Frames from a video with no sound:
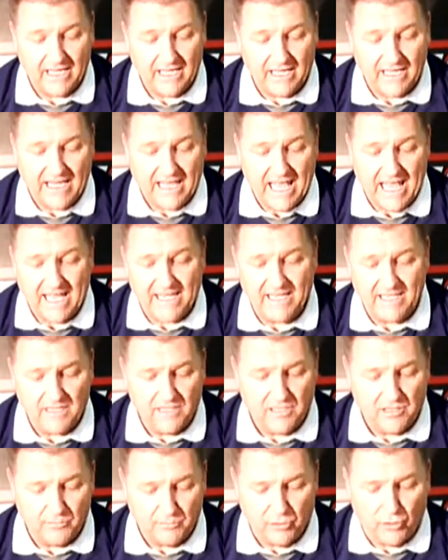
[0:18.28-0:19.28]
Again,
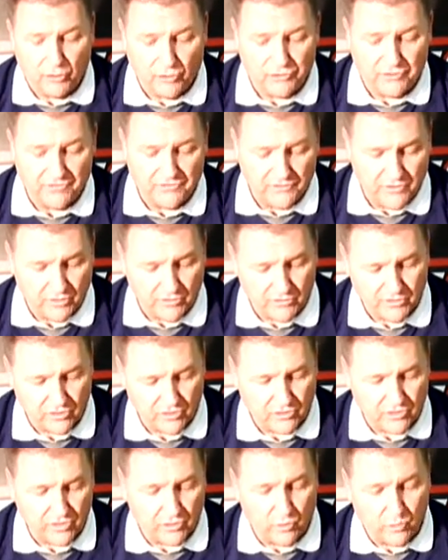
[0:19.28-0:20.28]
both of
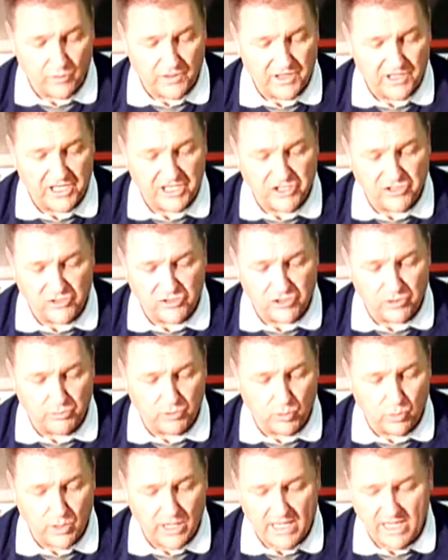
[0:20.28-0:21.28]
them come with an
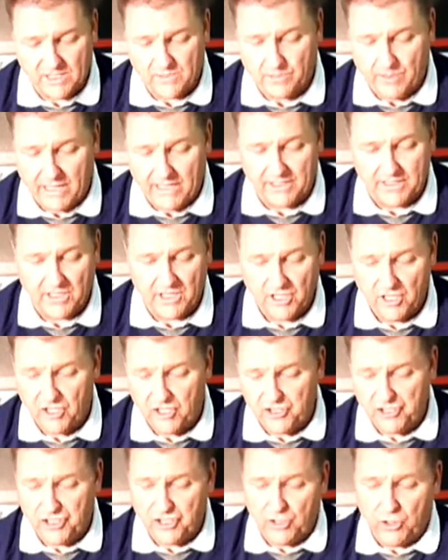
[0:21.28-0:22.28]
adjustable waistband.
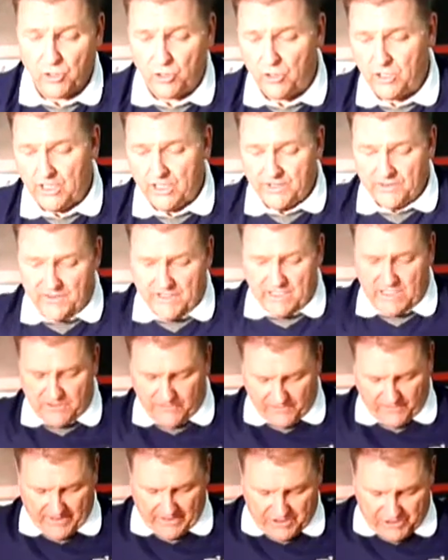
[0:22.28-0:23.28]
As you know,
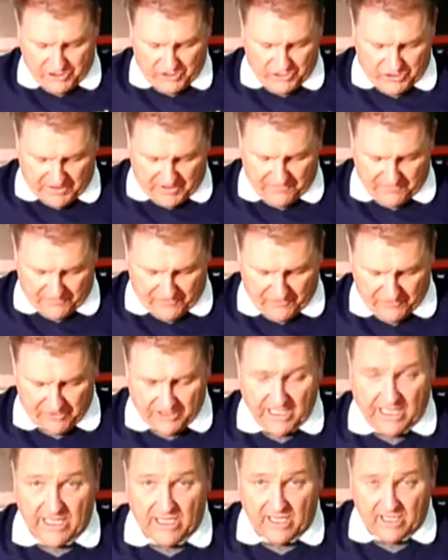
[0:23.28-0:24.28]
these fit just in
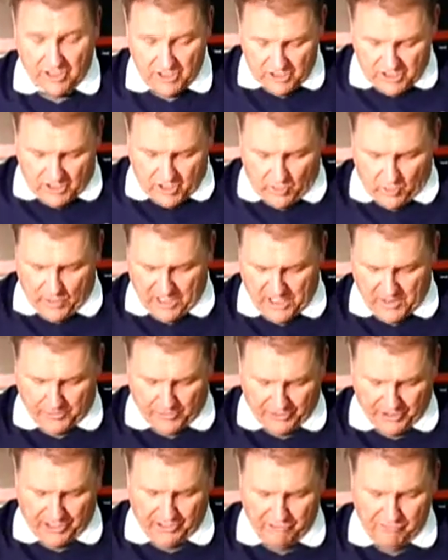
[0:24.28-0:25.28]
front here, and when
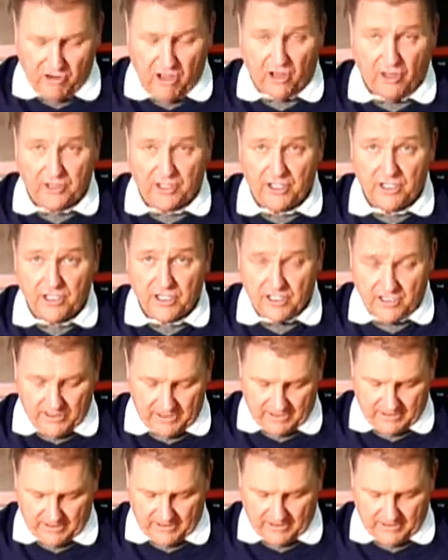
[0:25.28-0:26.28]
you put your rod,
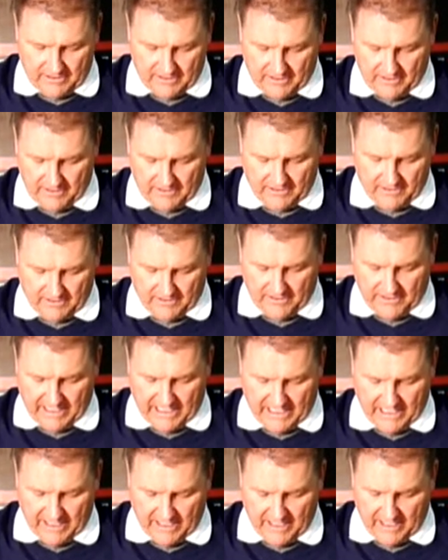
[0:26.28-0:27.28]

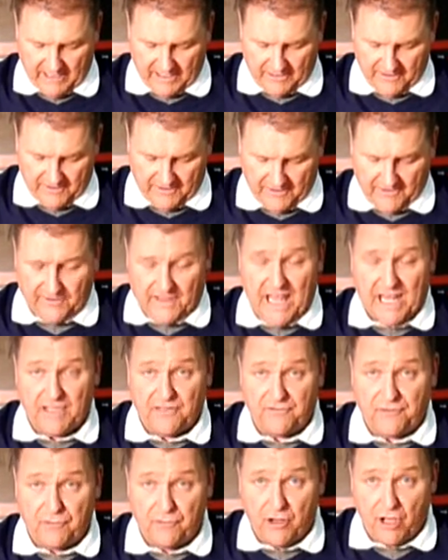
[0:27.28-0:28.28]
the
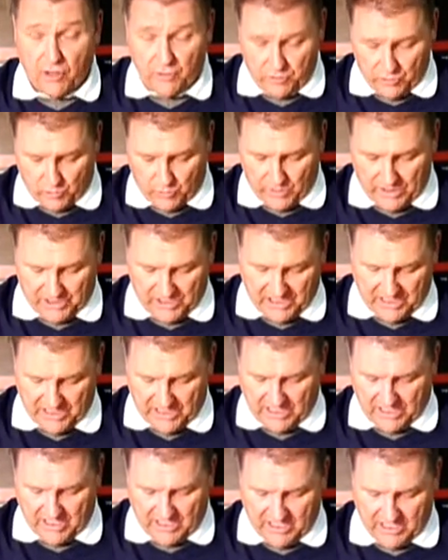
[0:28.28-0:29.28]
end of the rod, which
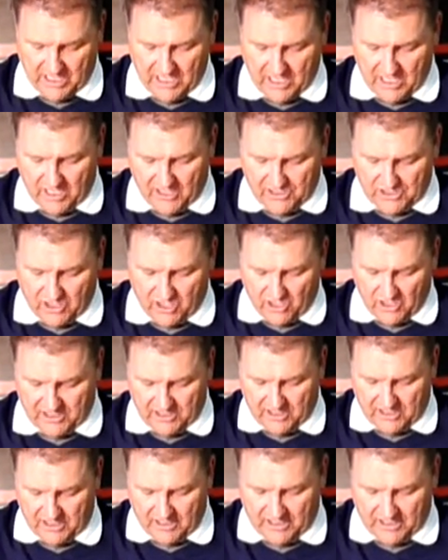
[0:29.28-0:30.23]
is has got